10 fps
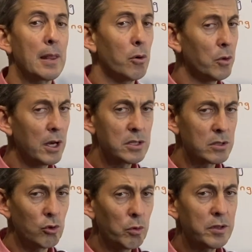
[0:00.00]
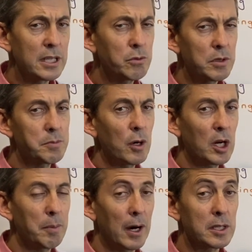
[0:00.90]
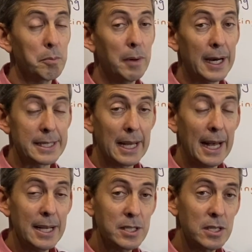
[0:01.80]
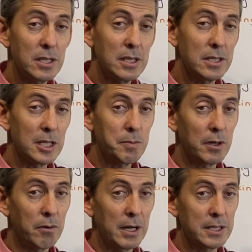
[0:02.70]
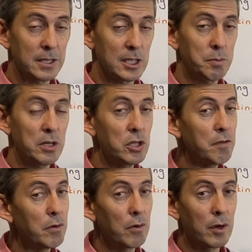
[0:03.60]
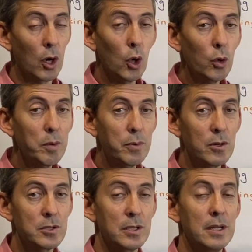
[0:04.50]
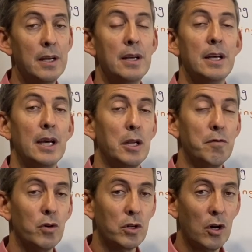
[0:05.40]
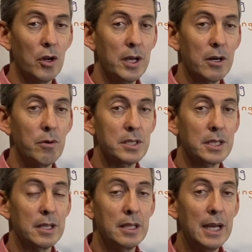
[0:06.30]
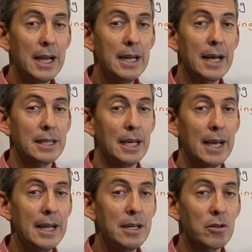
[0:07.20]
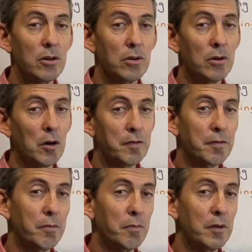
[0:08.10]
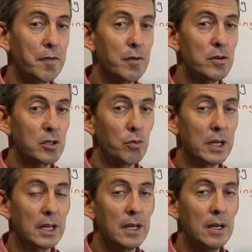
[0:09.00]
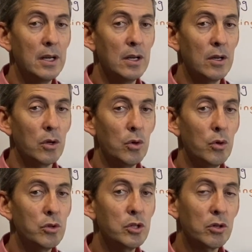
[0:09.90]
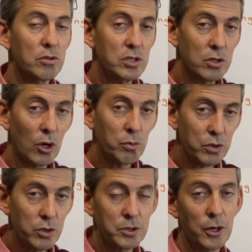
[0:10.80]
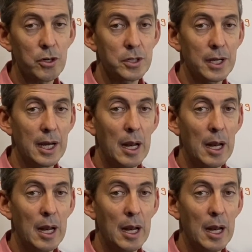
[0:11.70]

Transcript: All those normal things we spoke about, but as the disease progresses, especially if you're an older person and if you're cardiac risk, then at the end of the first week, you should consult with your doctor